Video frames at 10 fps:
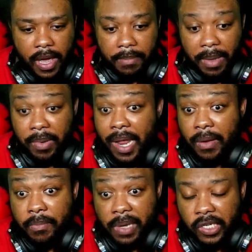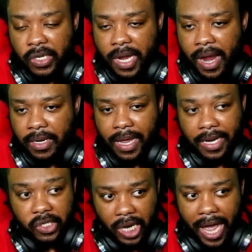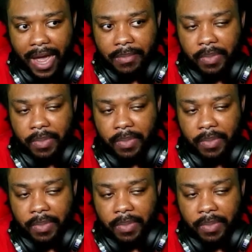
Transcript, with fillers: Maybe not a major character like Jack,